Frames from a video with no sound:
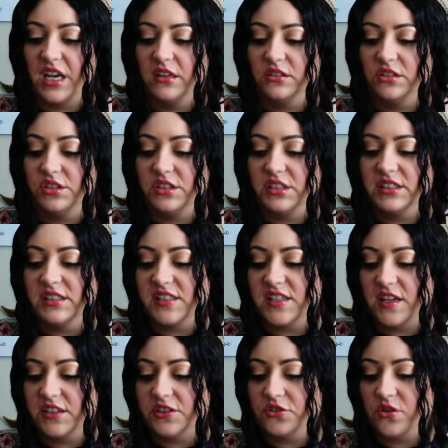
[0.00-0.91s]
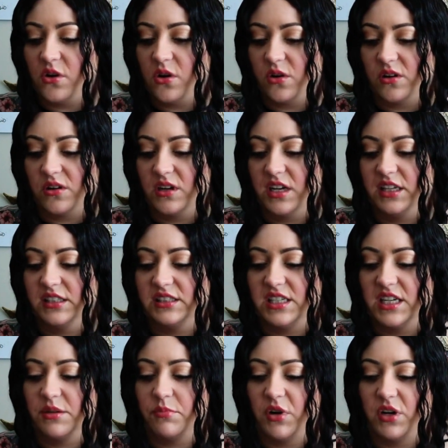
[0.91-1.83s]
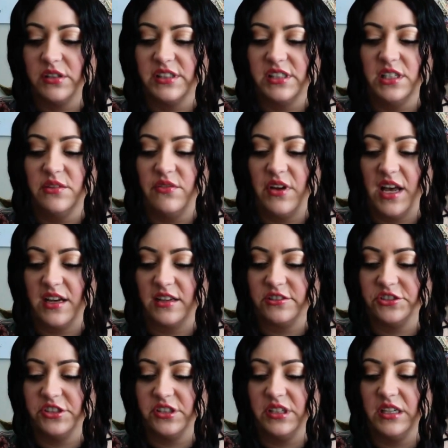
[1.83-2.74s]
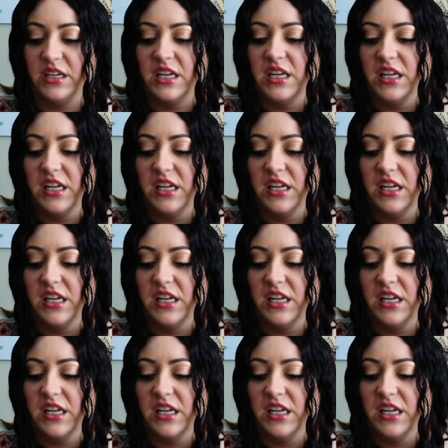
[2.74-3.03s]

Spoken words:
Look inside your heart and take positive action